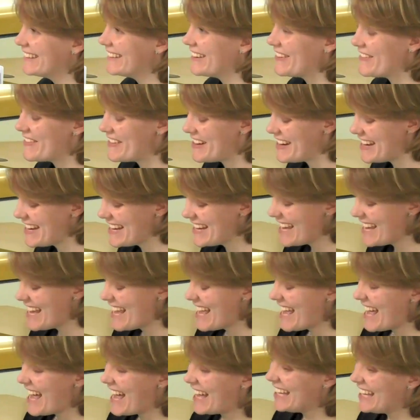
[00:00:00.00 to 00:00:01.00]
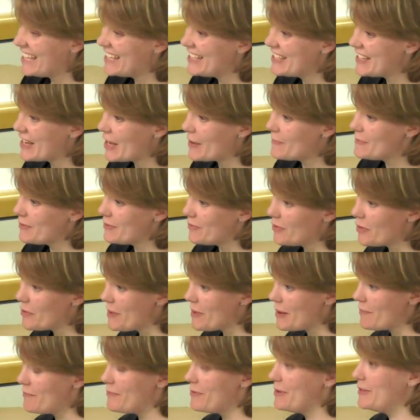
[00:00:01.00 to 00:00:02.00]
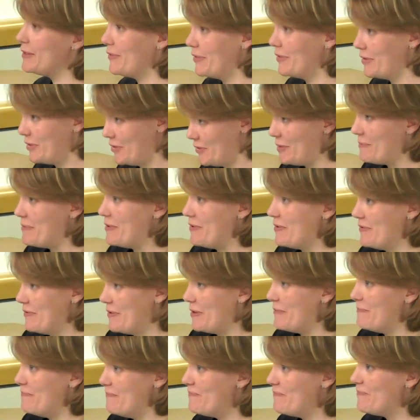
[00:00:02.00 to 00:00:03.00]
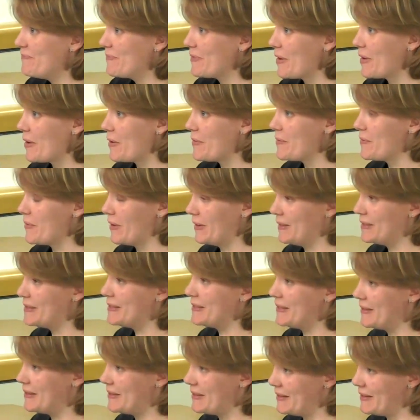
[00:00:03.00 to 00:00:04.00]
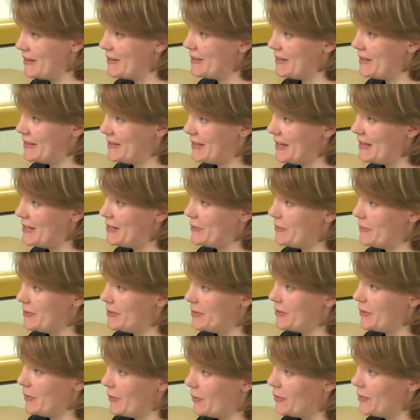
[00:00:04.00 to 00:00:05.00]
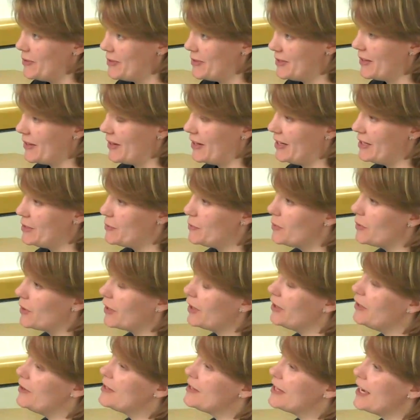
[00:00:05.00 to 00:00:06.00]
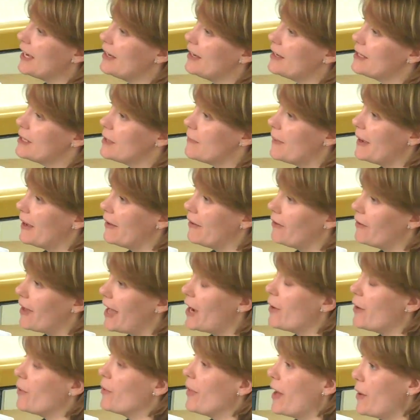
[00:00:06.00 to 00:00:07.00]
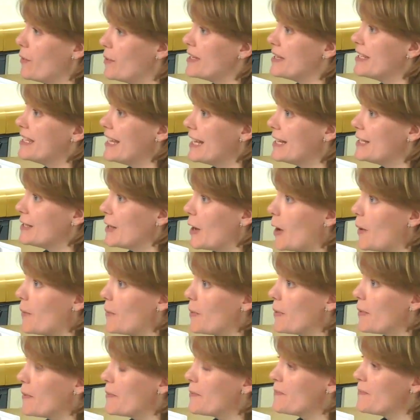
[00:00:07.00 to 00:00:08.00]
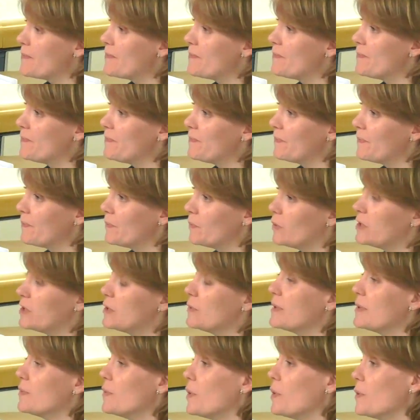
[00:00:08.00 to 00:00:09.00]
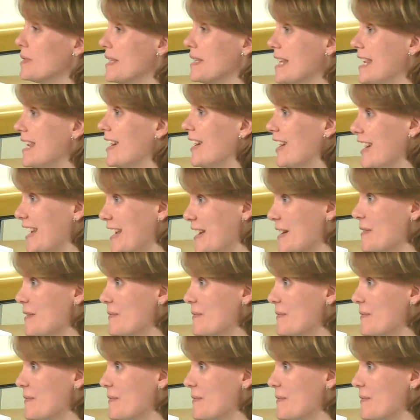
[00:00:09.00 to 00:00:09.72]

Don't worry. And in terms of your memories of the treatment room, once the centre was on site, what can you tell us about how that was set up? What was it like?